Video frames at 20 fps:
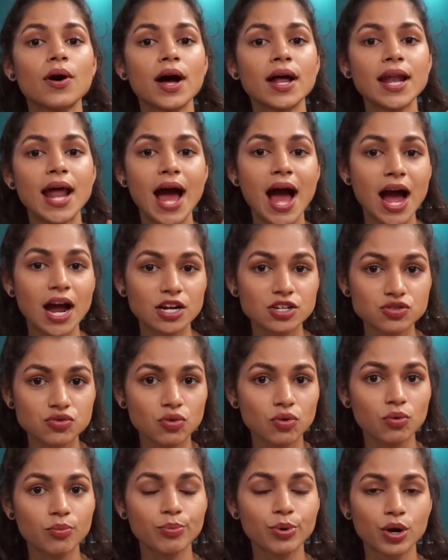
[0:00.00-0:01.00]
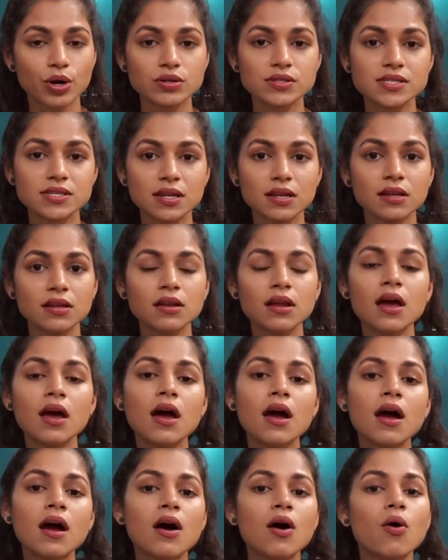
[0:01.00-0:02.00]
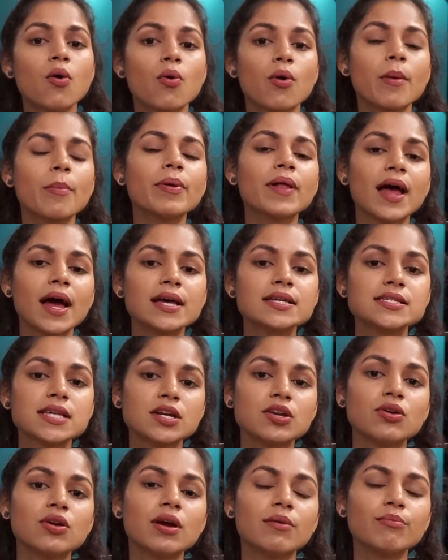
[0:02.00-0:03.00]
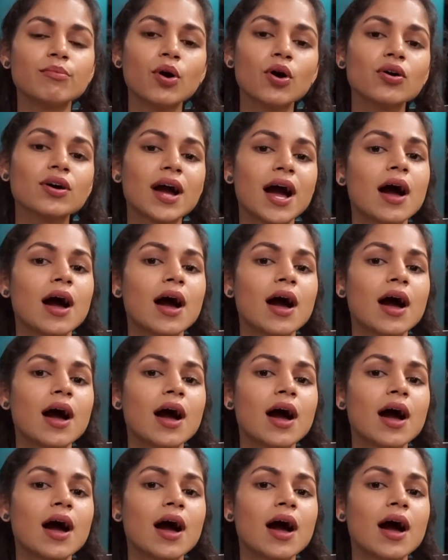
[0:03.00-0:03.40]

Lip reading: an actual person or a place that you can book.